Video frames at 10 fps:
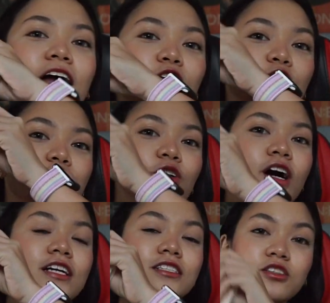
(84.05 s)
I don't know if you
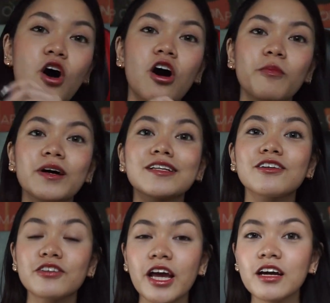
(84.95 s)
guys saw, but
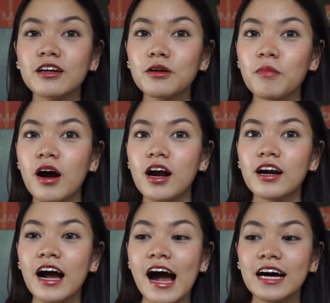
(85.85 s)
Ray
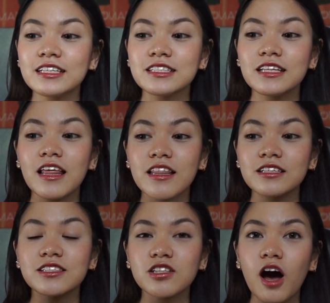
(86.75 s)
Hermar has
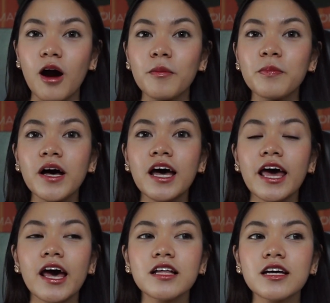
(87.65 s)
this top,
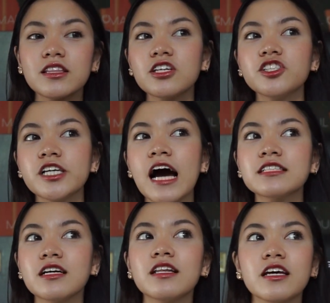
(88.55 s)
and I think she has
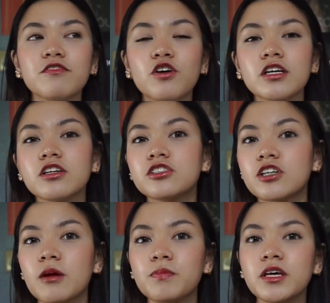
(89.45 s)
a link for it on
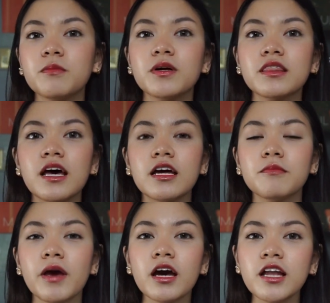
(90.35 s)
Shopee, but then
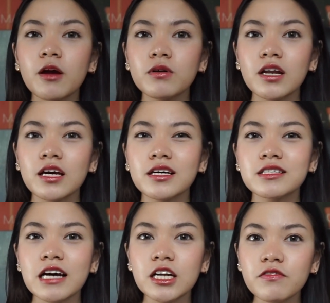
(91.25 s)
Bea and I were like, it's
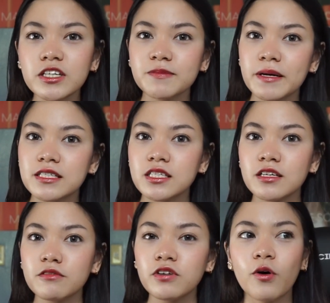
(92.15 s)
kind of
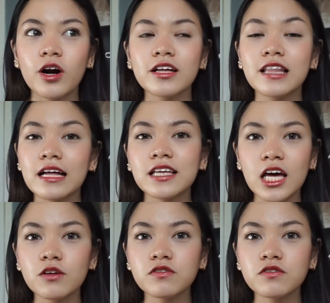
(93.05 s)
expensive for that kind of